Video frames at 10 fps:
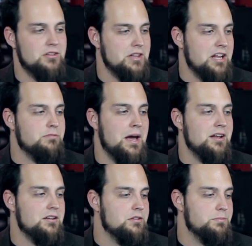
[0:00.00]
the latest
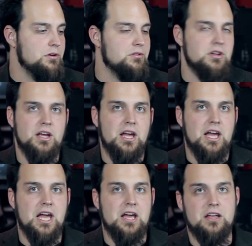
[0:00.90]
patent dispute
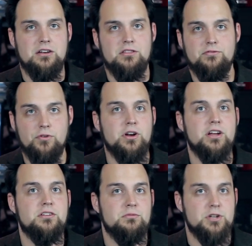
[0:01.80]
and the
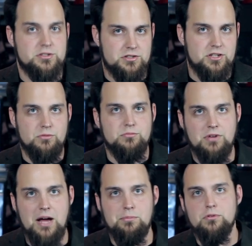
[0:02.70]
verdict, which you know
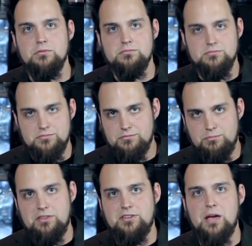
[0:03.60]
Apple
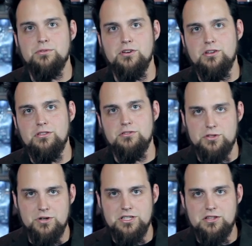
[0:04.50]
beat Samsung. The
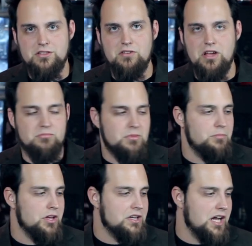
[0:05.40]
jury said that they had to give him a
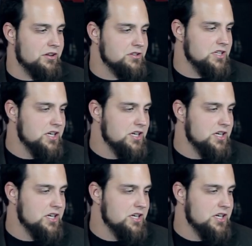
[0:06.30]
billion dollars.